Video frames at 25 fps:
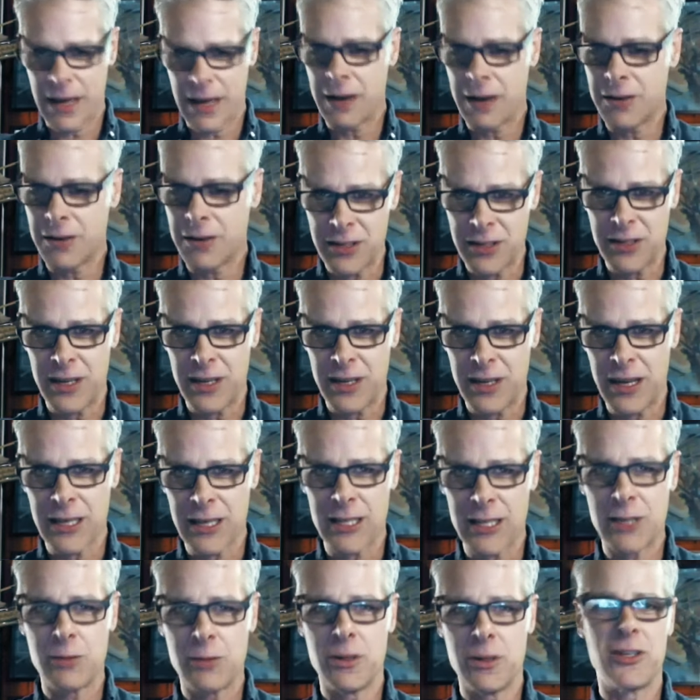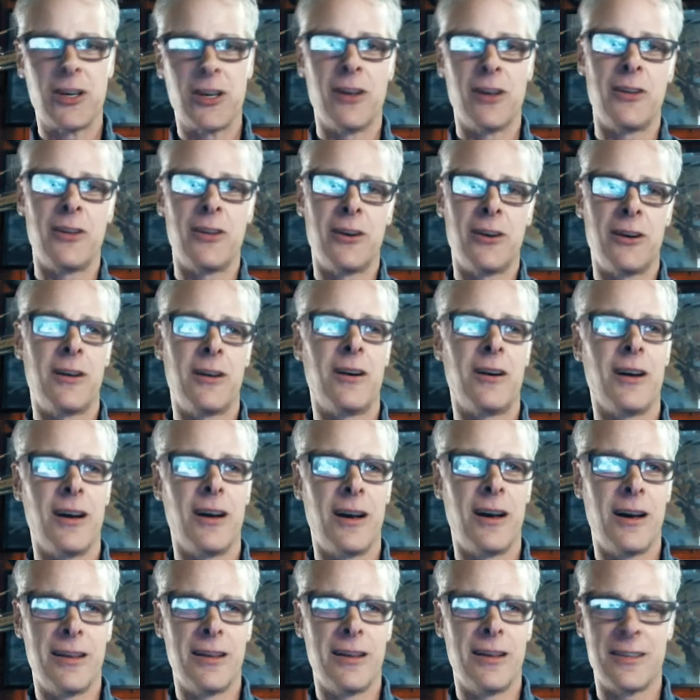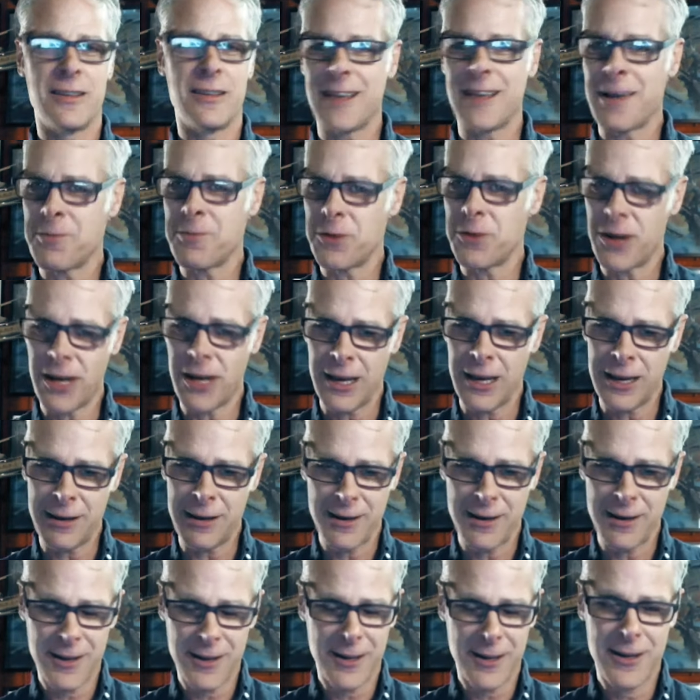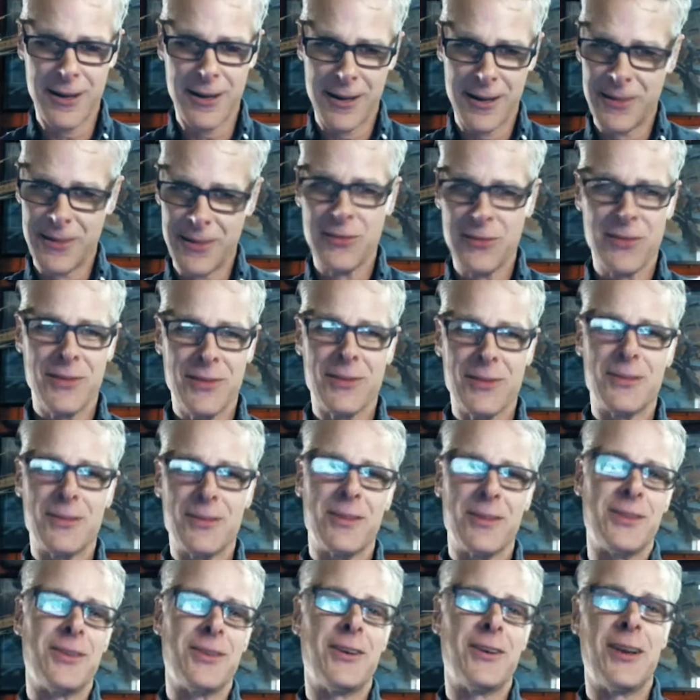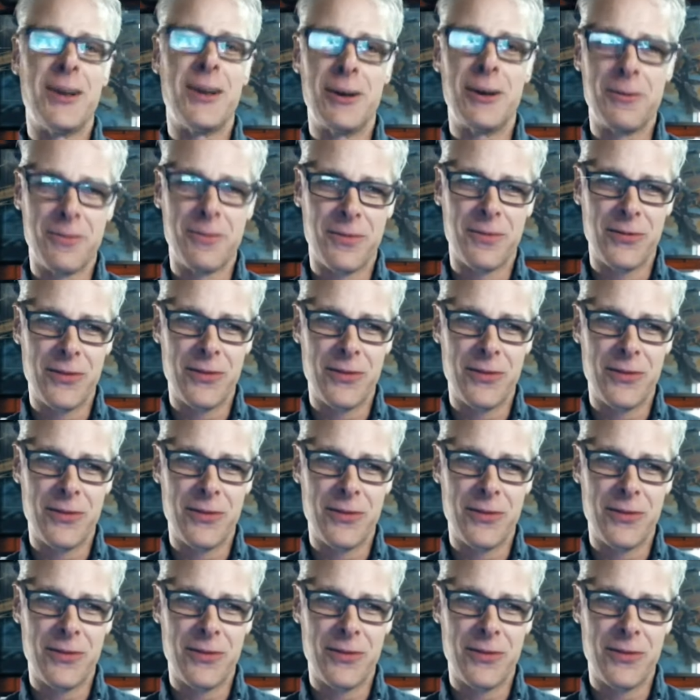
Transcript: couches next to each other. And Sam and I, you know.